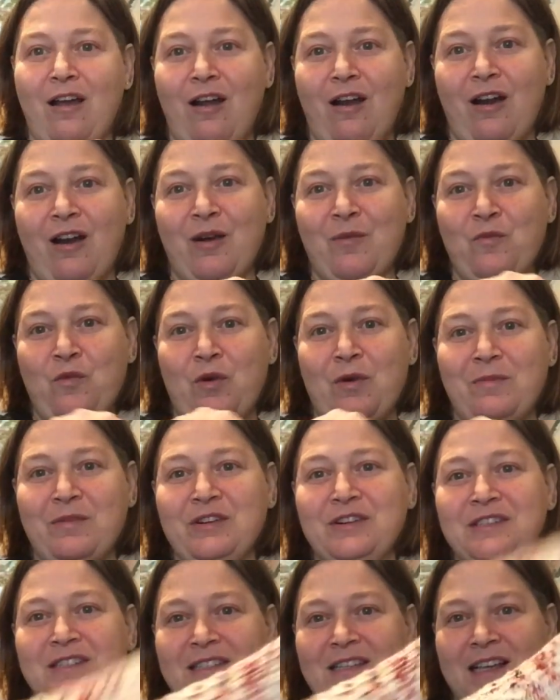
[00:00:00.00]
arm
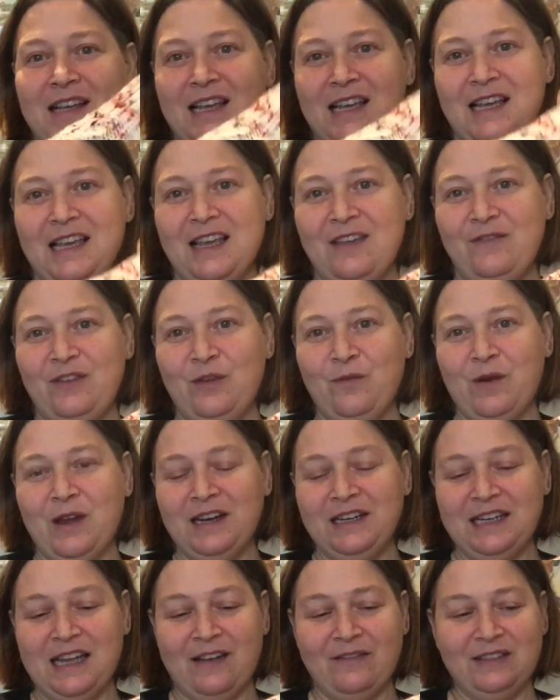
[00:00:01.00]
warmers if you
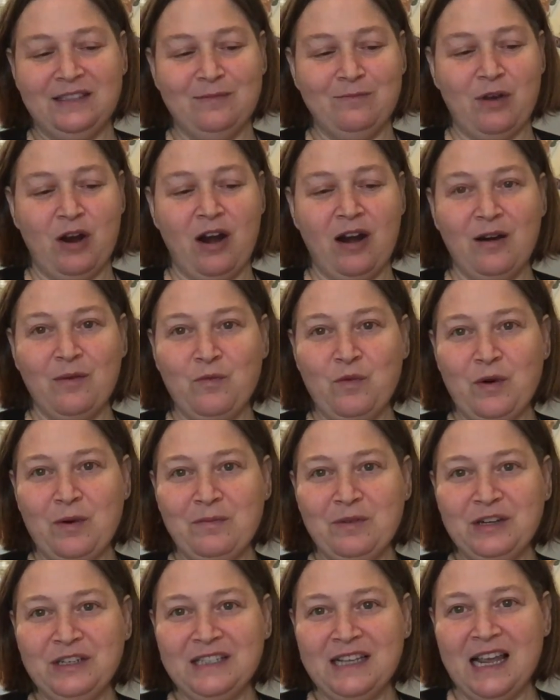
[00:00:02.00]
wanted to have some arm
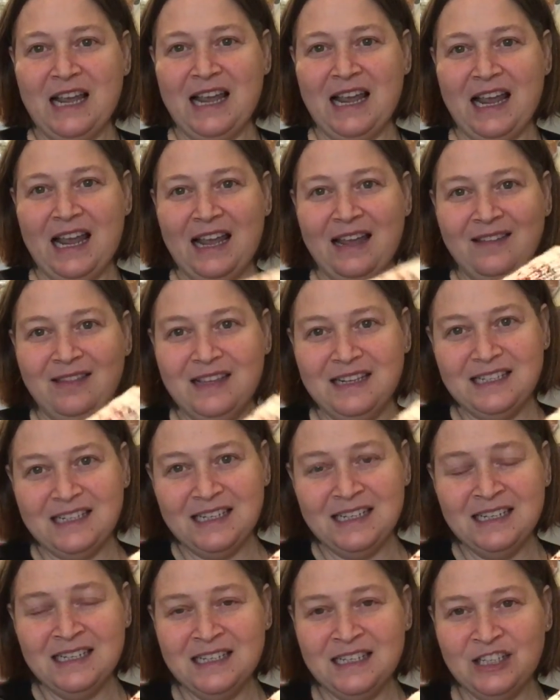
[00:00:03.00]
warmers. And this
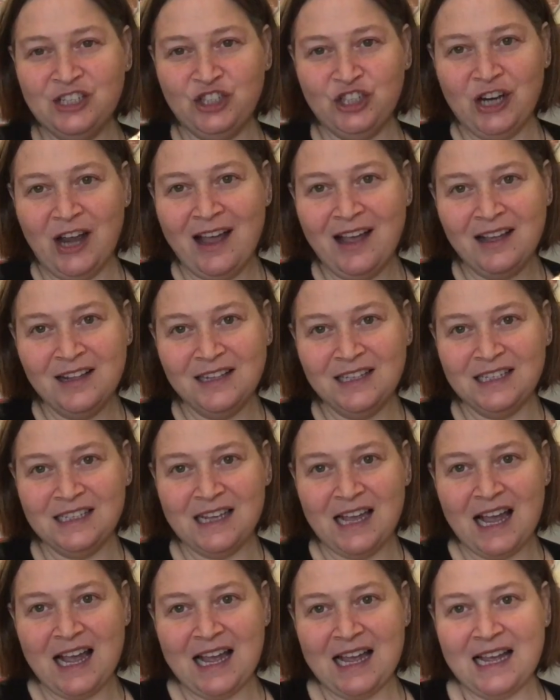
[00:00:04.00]
is the child
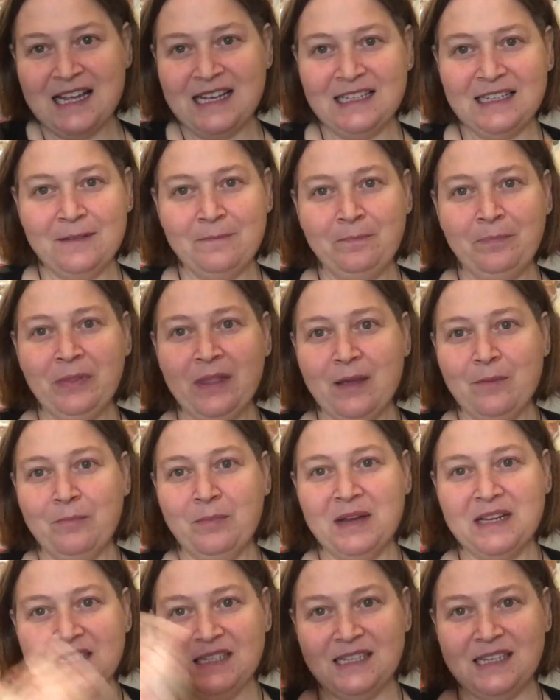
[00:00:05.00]
size,
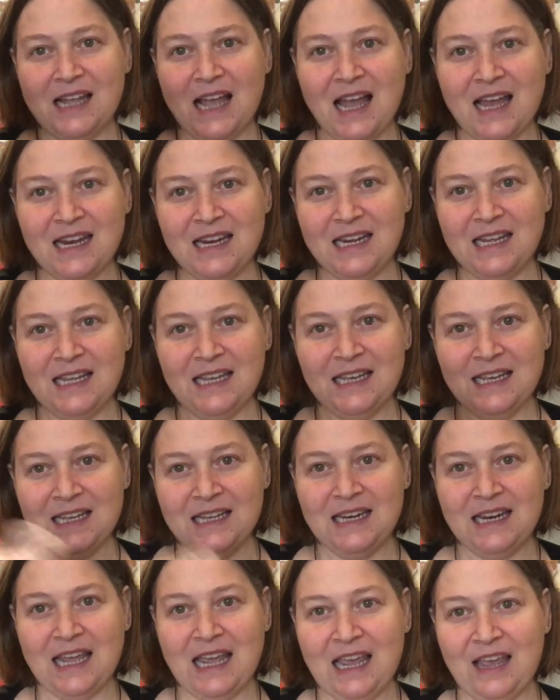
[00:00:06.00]
but done
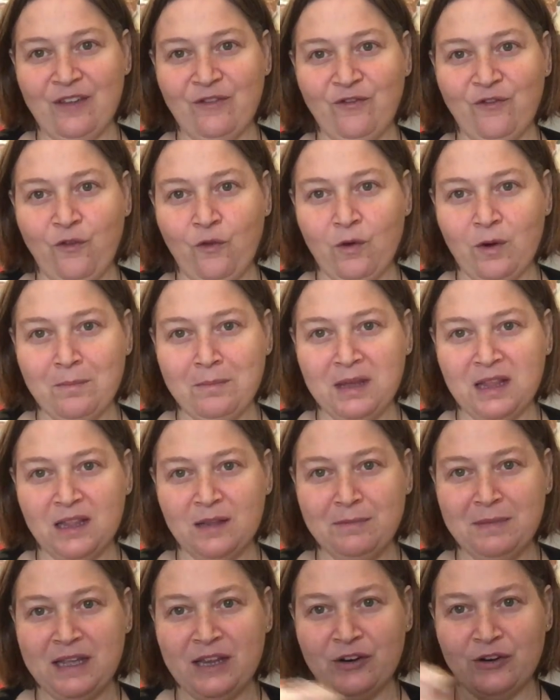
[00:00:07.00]
in a
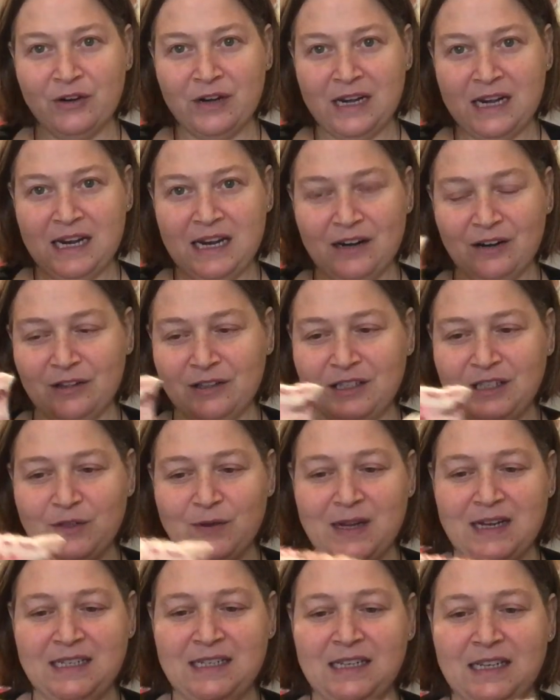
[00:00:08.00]
4mm needle. So
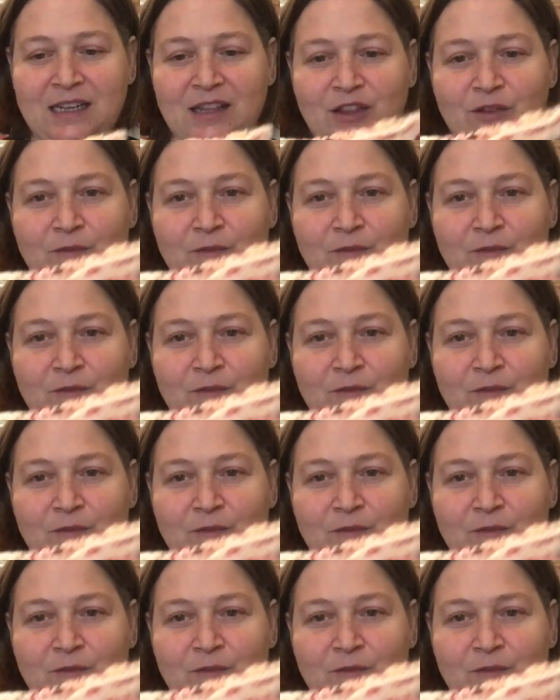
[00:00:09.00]
I did